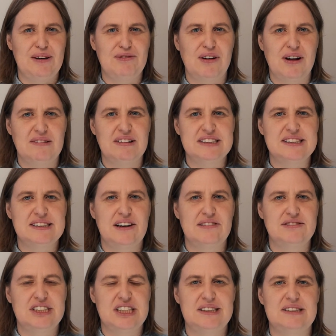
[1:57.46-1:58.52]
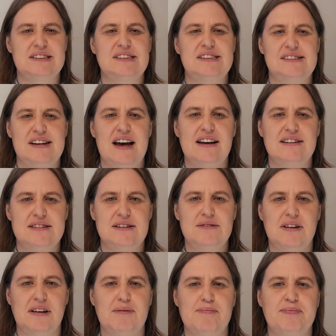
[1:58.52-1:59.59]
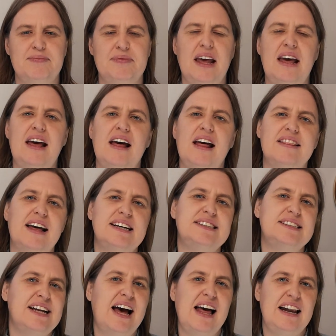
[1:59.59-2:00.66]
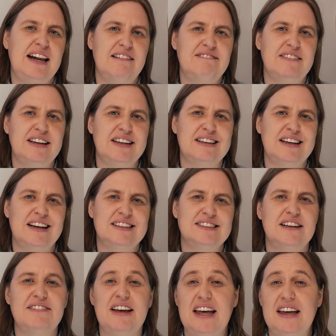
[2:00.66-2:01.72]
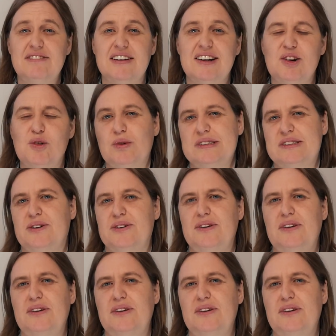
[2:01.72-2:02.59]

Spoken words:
followers of Jesus start doing. They start living as if heaven was on